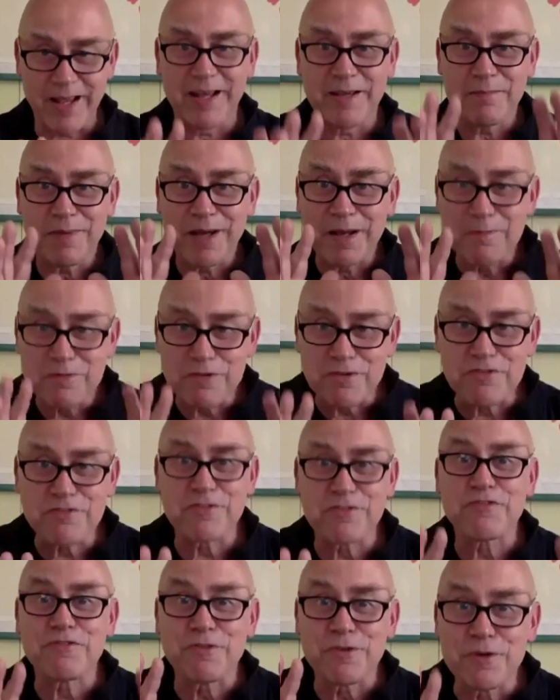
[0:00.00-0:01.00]
I'm just
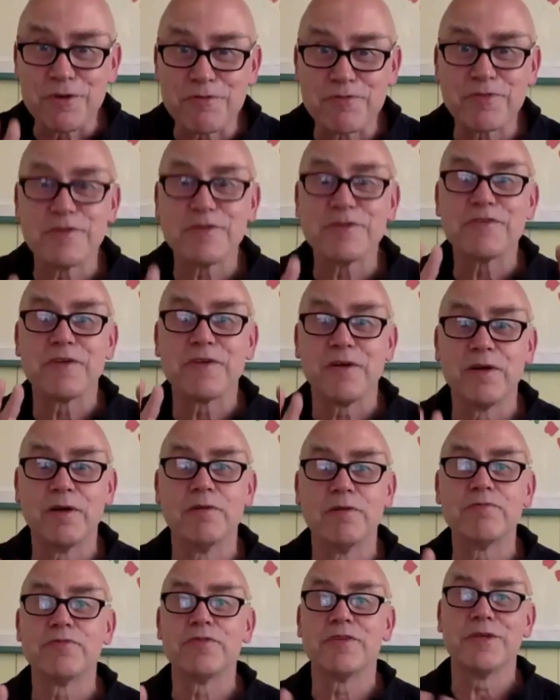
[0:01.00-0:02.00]
a servant
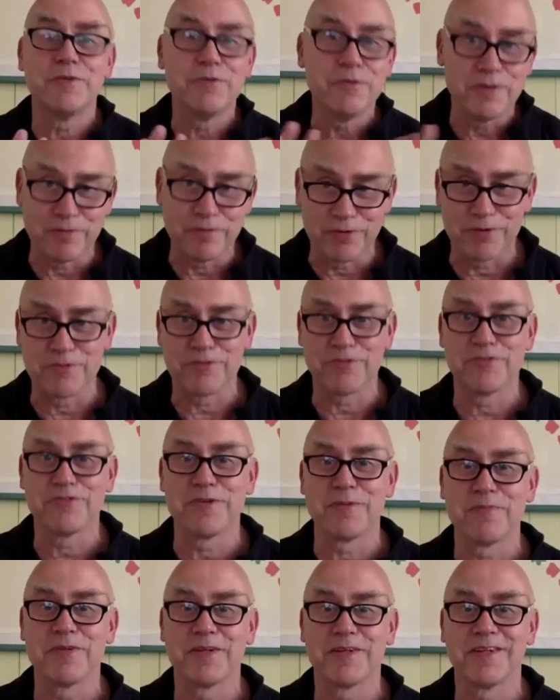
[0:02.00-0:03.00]
of the universe or
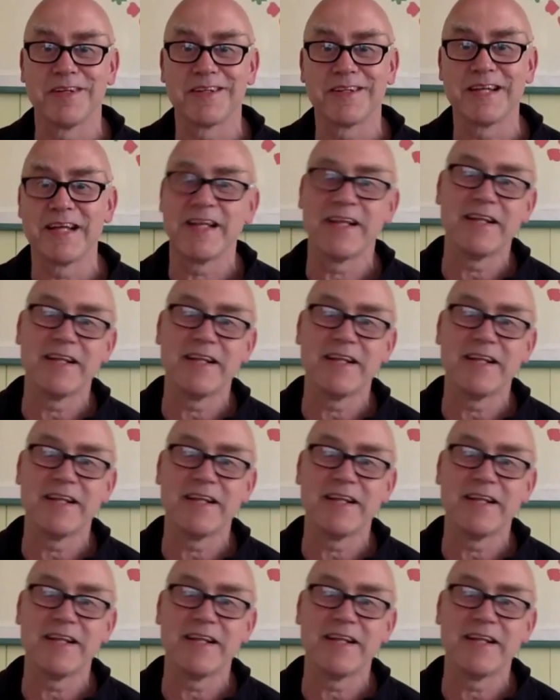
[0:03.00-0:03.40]
something like that.